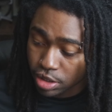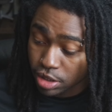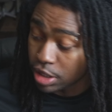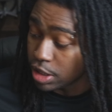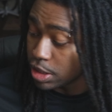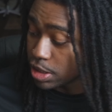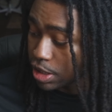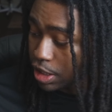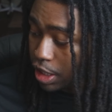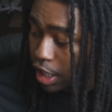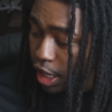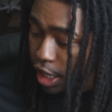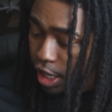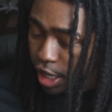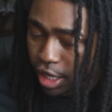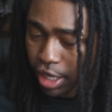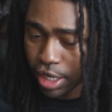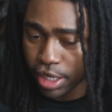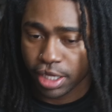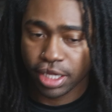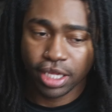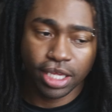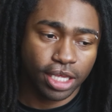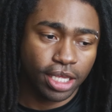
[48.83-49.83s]
This
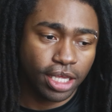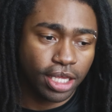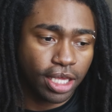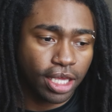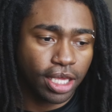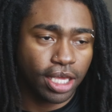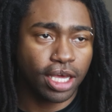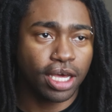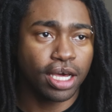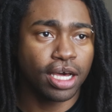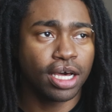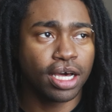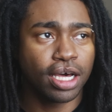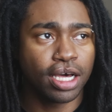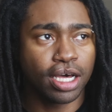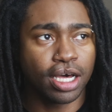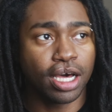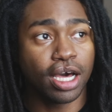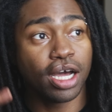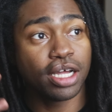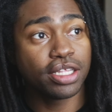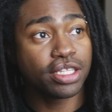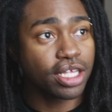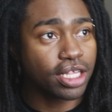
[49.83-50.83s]
guy, he uh,
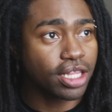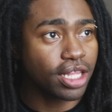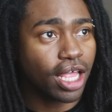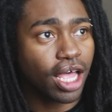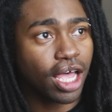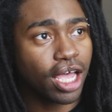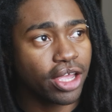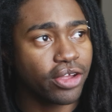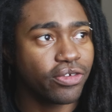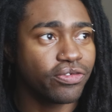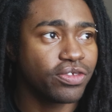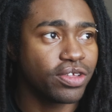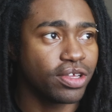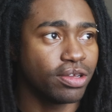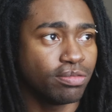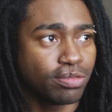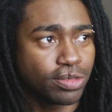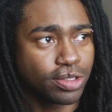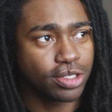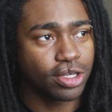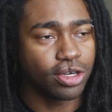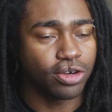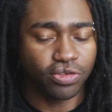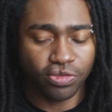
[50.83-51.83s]
unalived
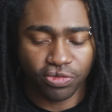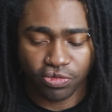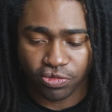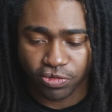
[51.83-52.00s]
himself